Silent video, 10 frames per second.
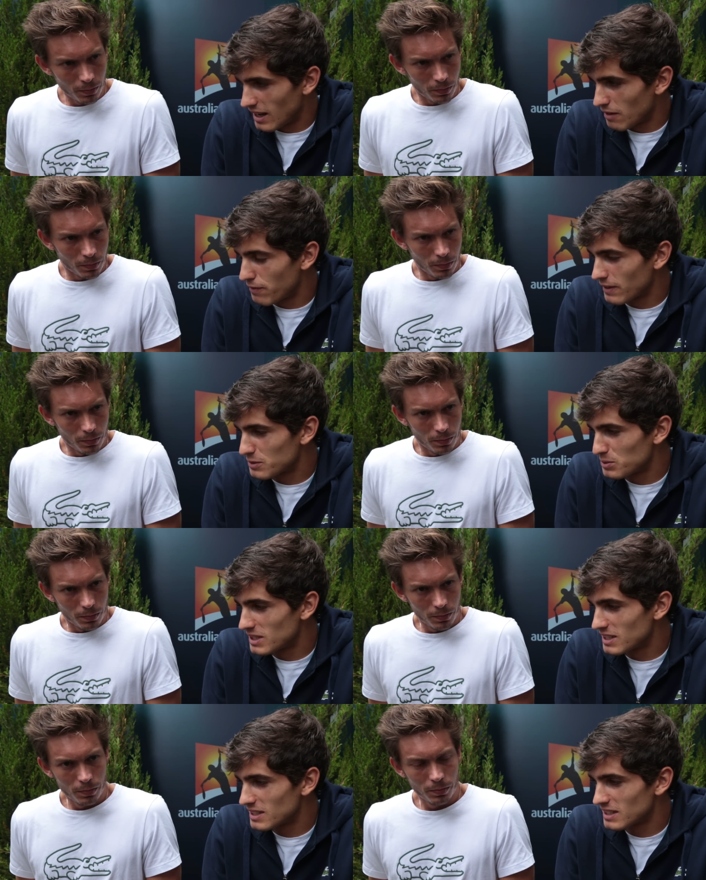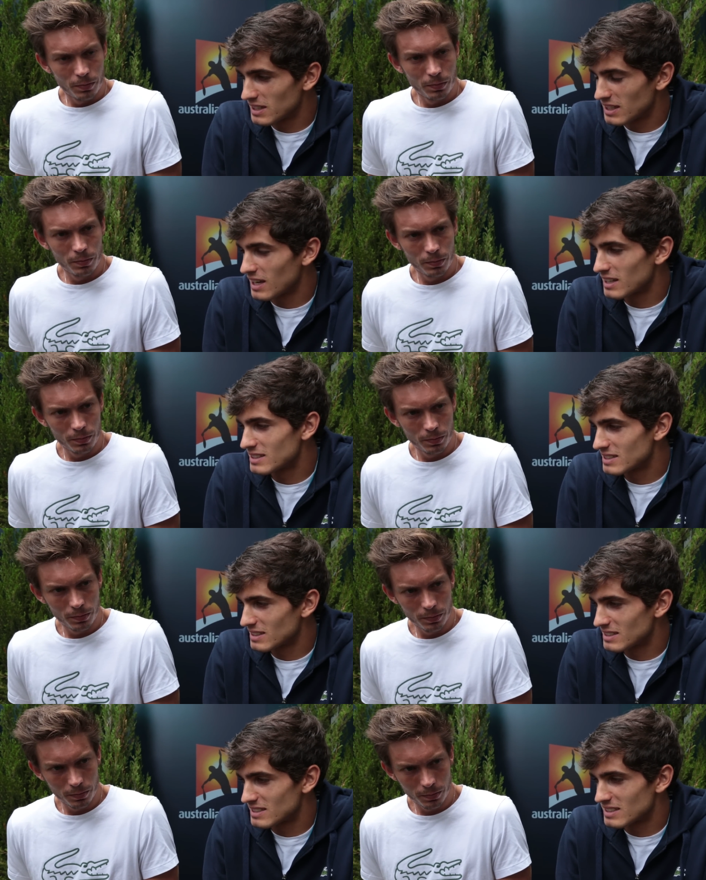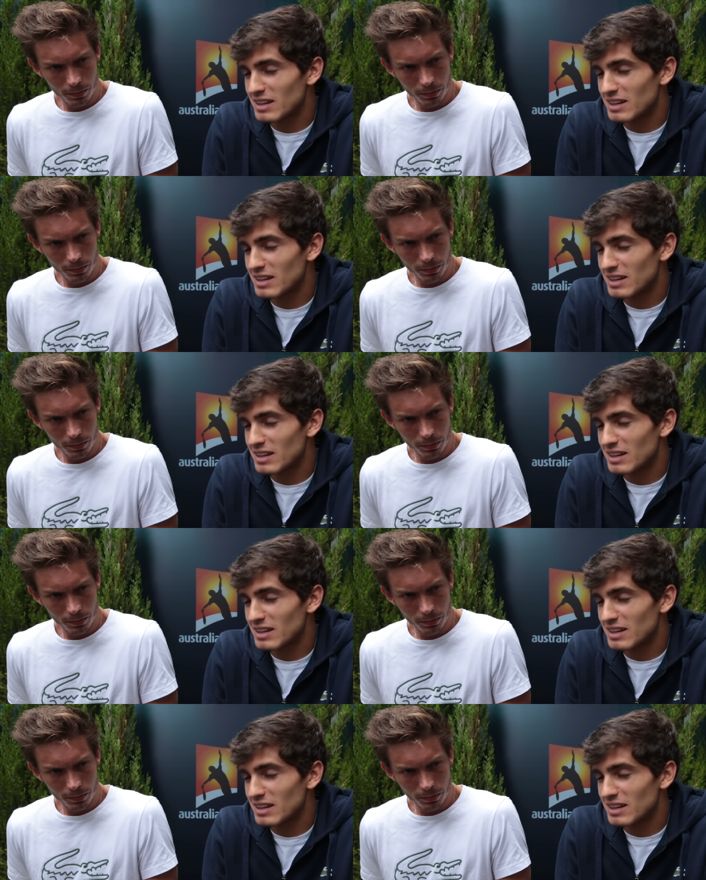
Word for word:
Speaker 1: I think we yeah it's it's